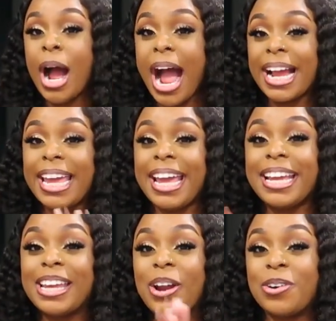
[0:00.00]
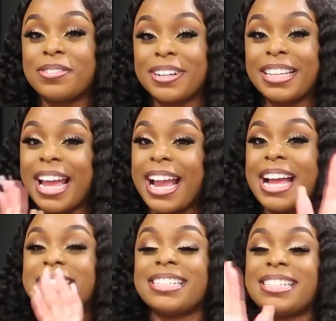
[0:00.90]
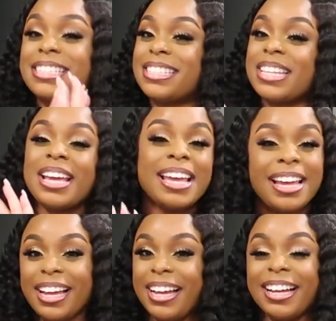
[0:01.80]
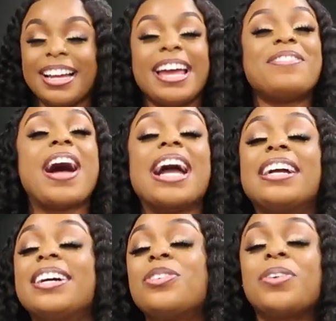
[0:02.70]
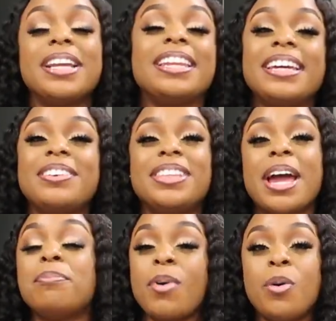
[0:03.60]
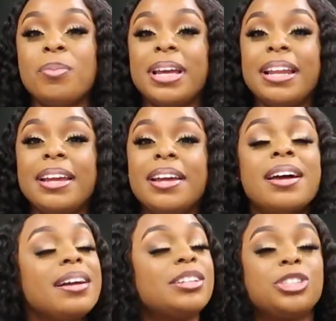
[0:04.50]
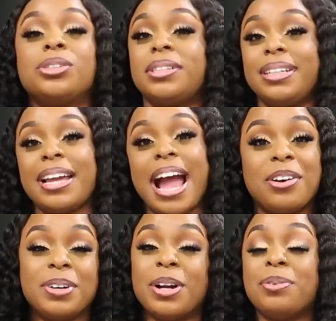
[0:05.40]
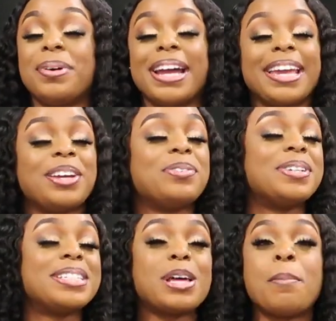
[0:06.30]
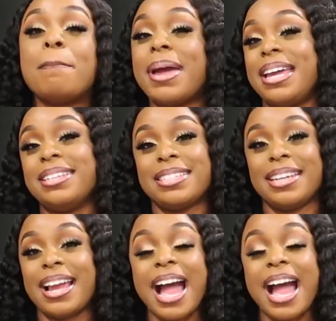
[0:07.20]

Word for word: I can't get over it. Like, I just, huh, if I could relive that moment, truly, I would go back. It was amazing.